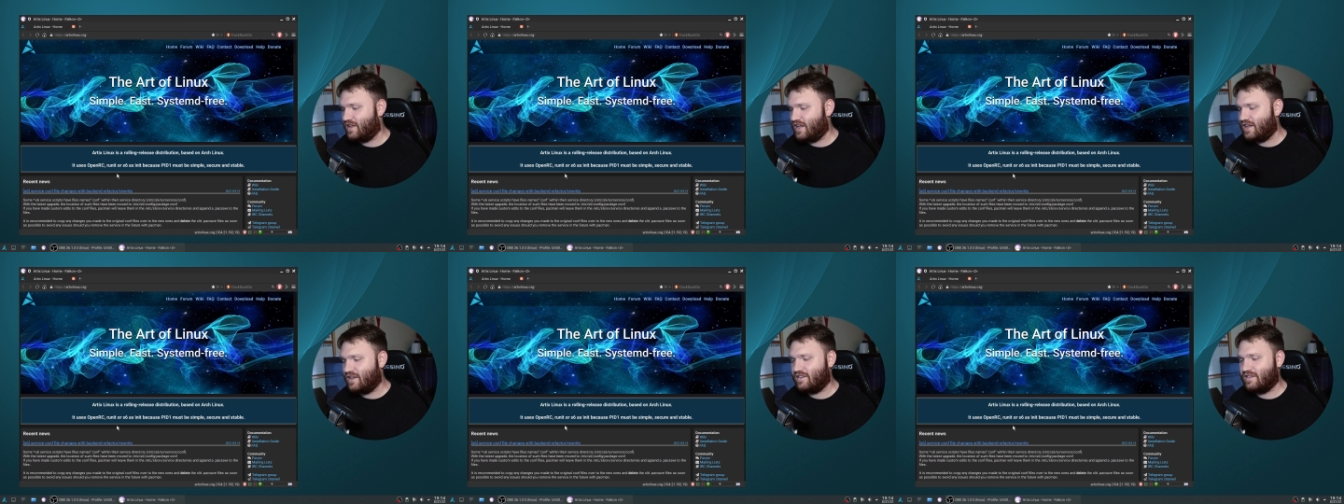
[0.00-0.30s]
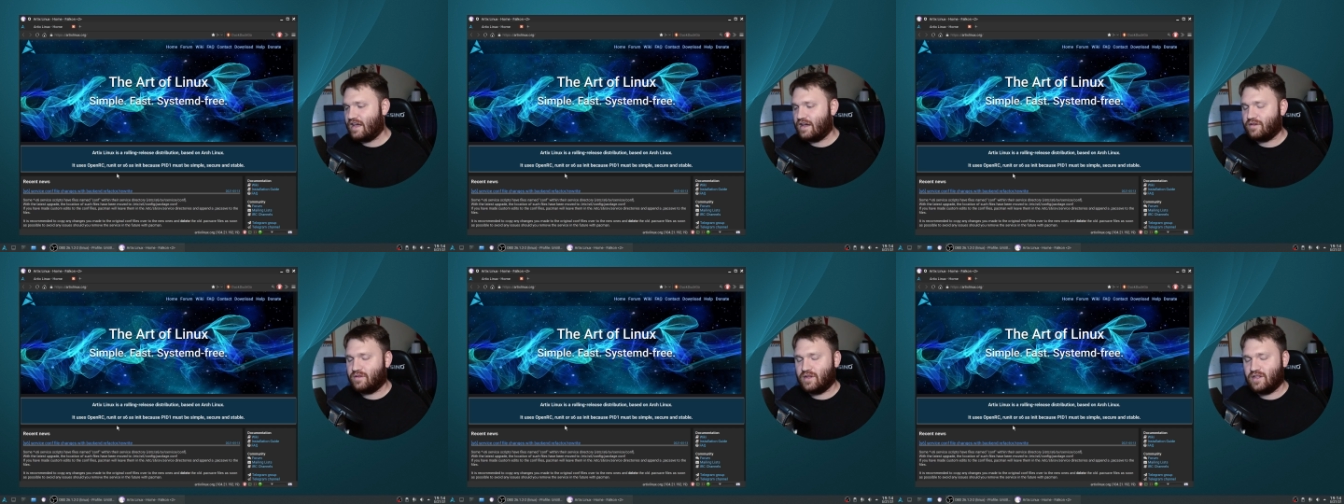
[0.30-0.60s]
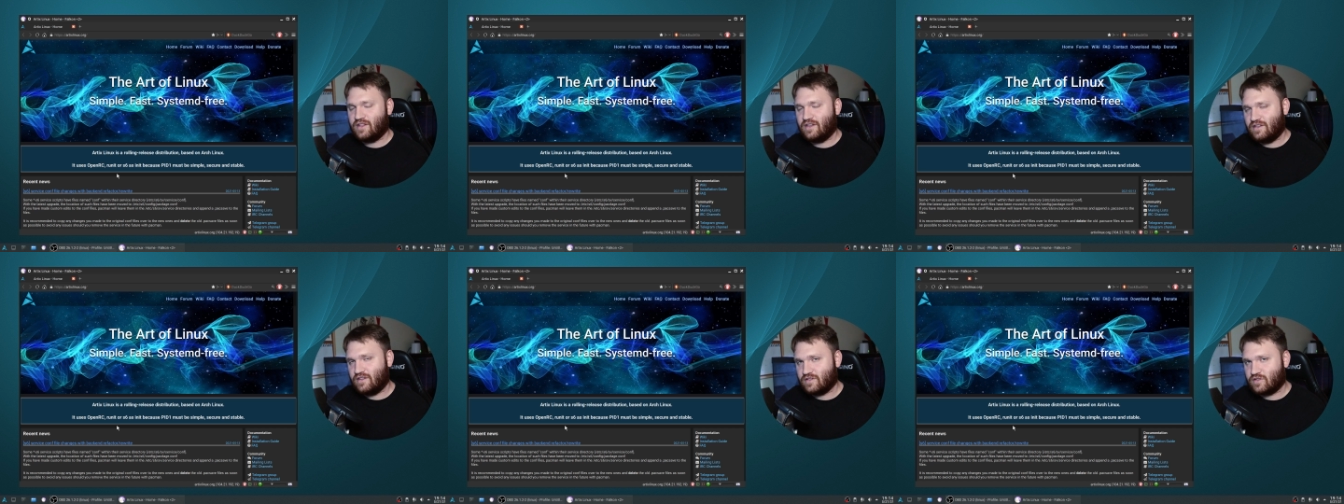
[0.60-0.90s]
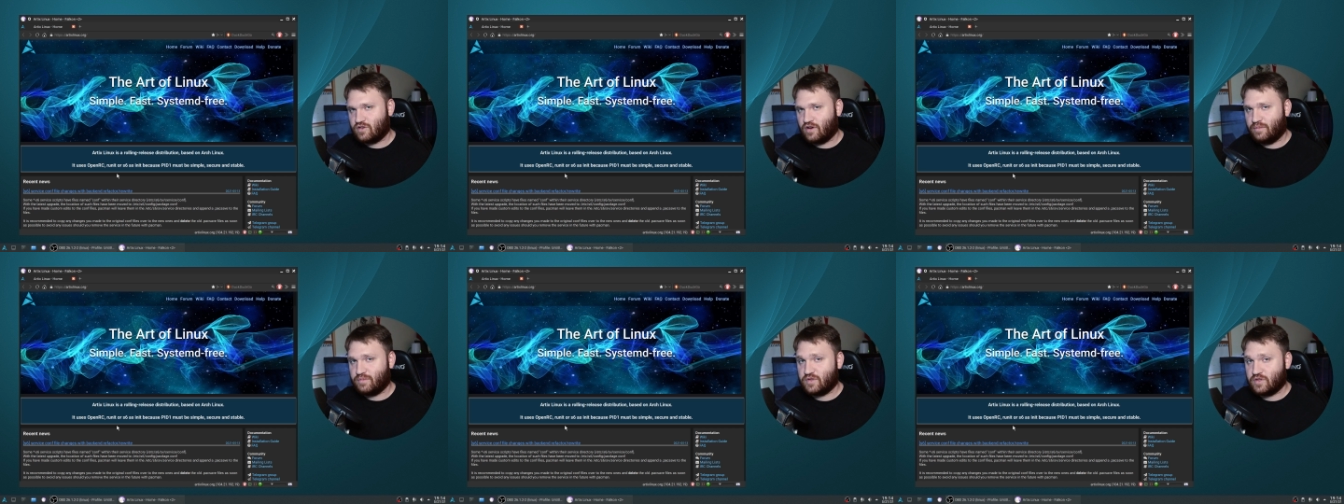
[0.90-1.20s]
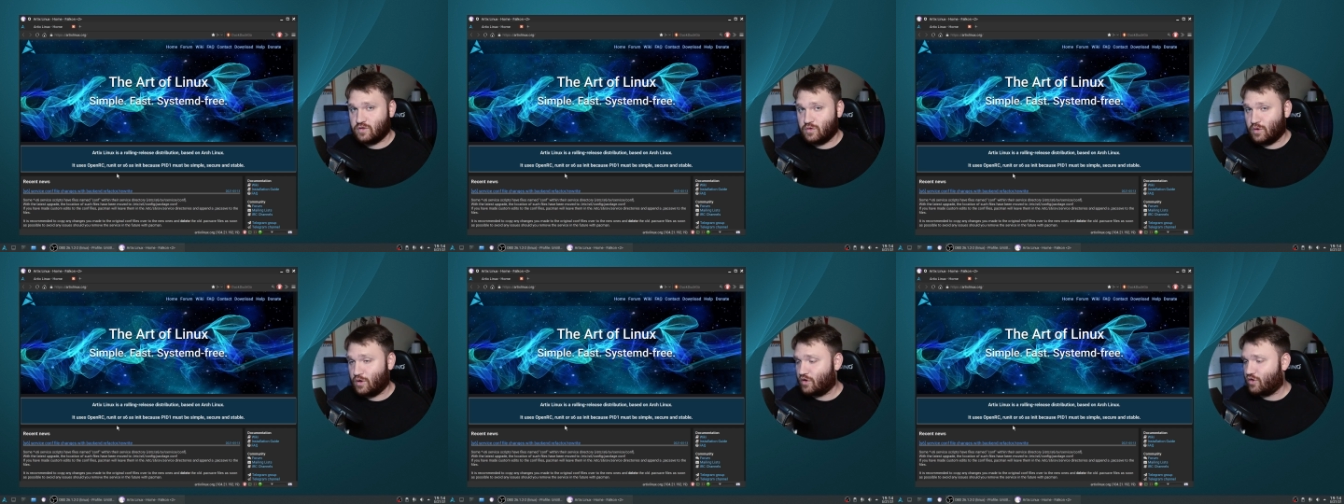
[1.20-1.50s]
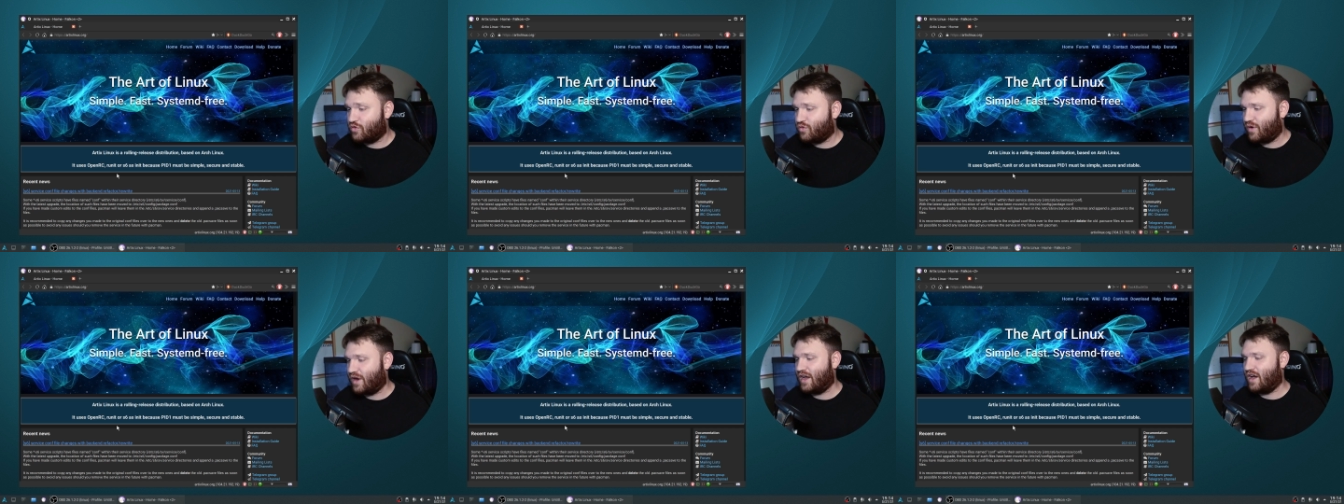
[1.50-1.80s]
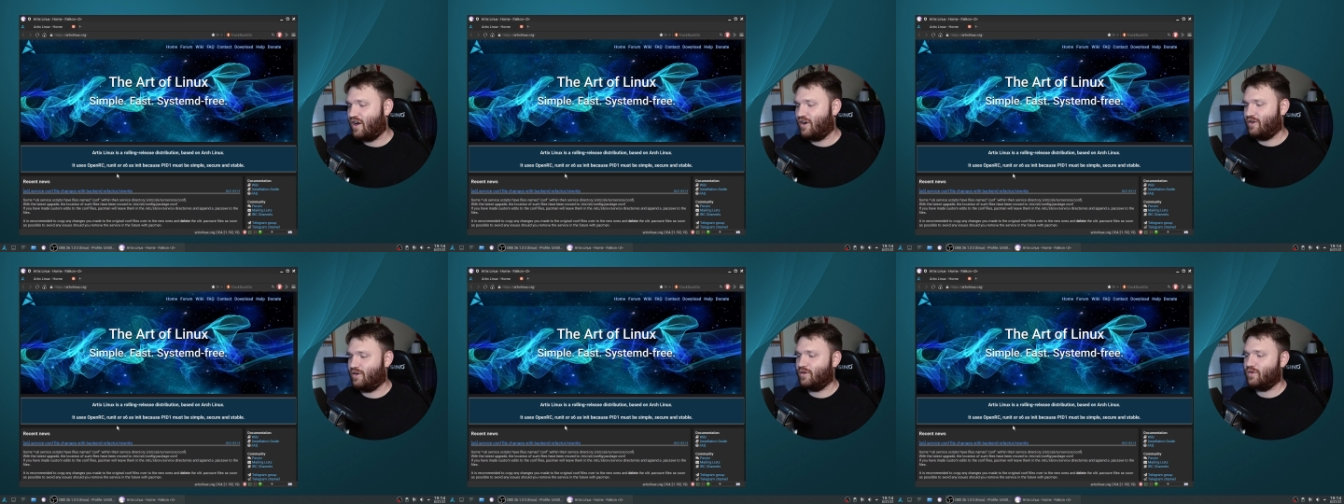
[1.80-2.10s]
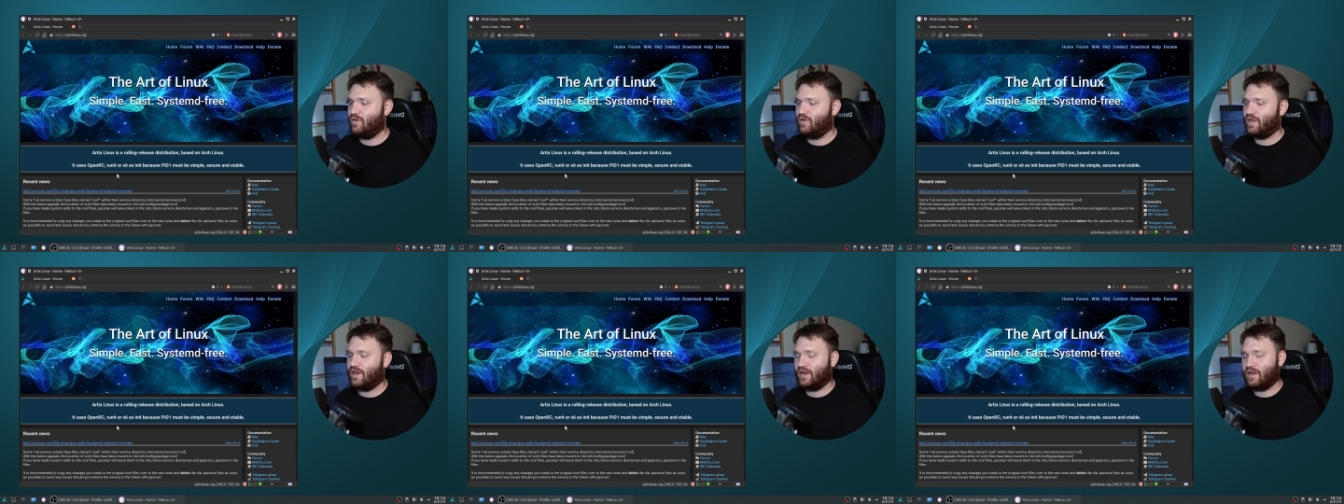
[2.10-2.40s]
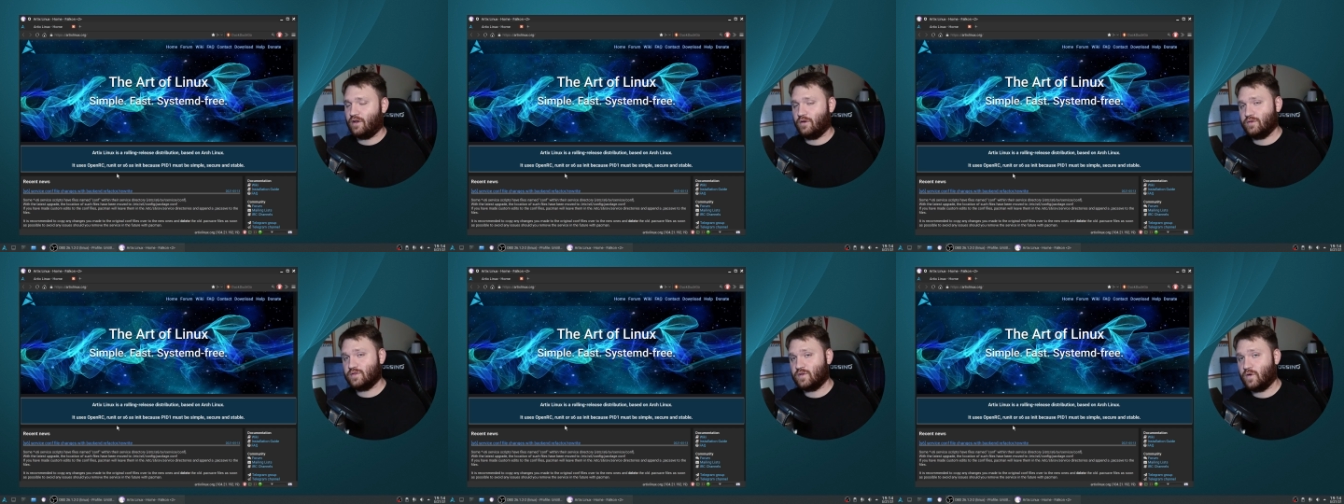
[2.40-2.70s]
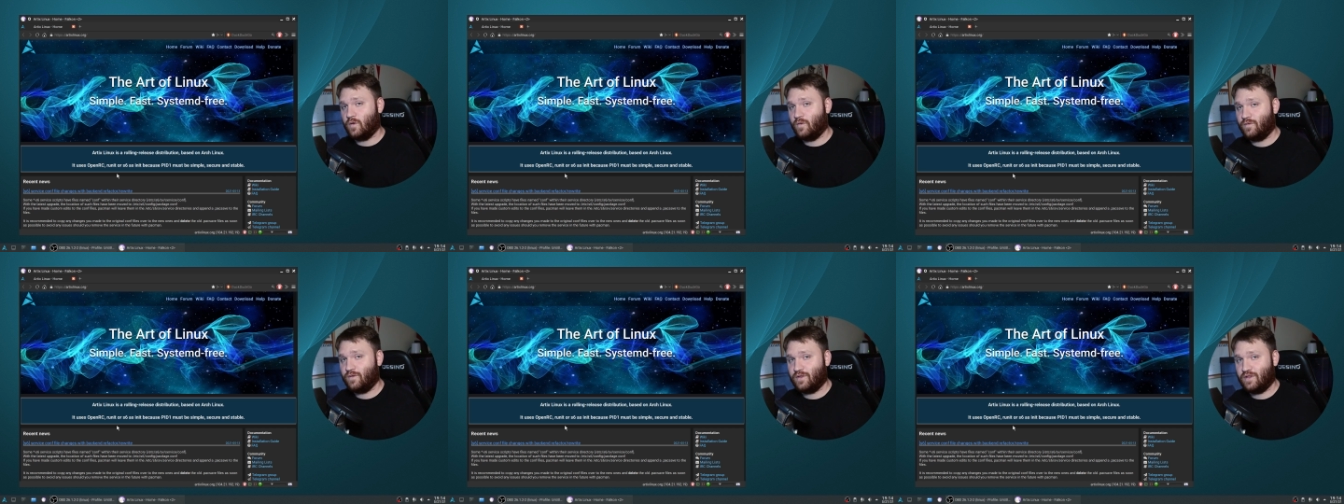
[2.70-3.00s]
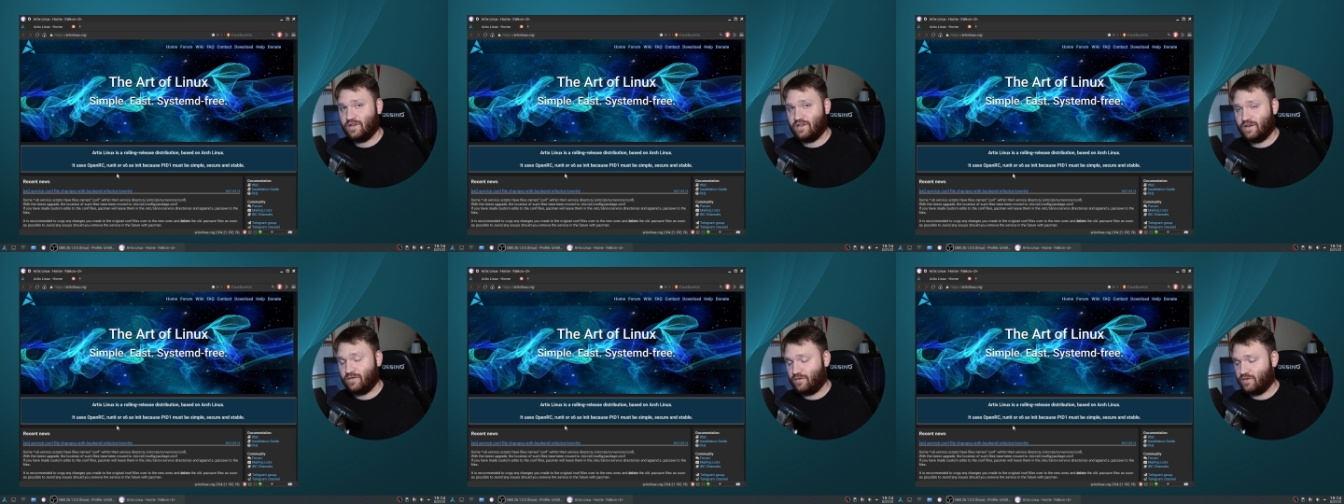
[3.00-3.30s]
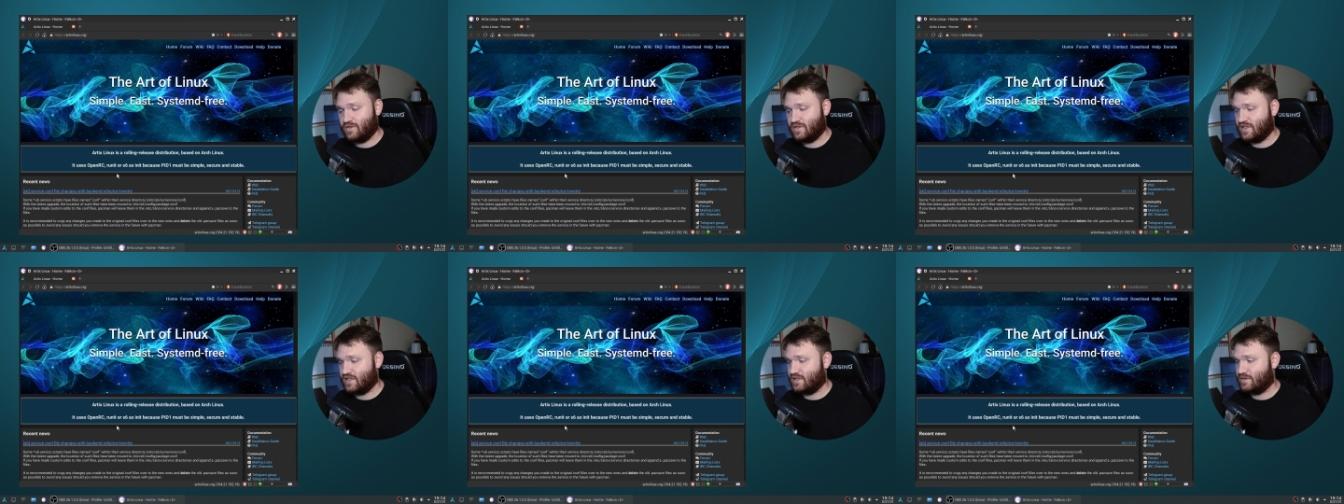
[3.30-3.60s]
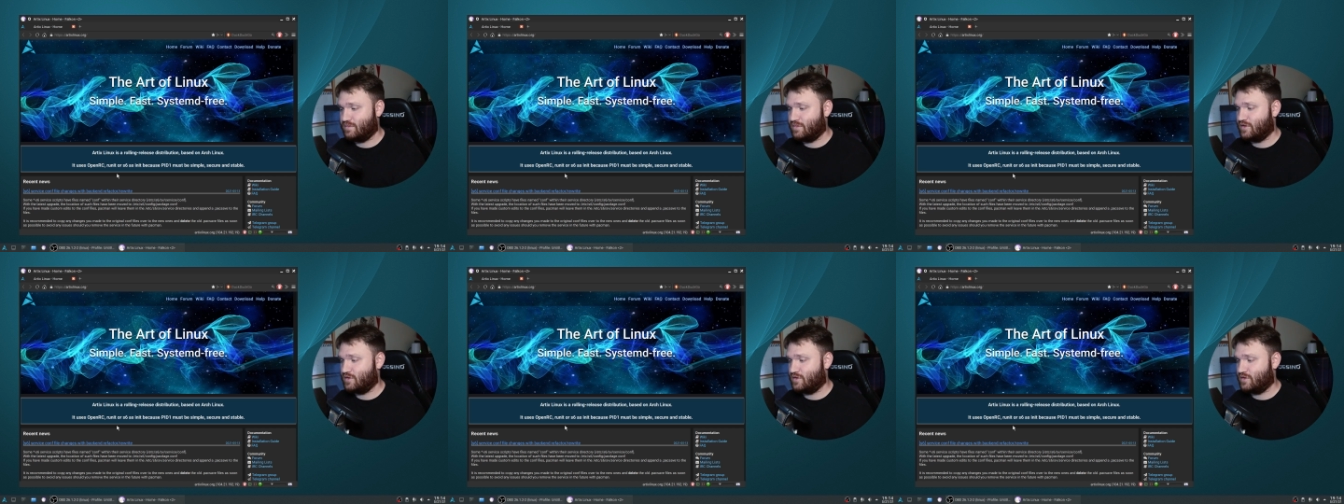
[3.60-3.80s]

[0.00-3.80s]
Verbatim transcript: link down in the description to a great article that goes over the differences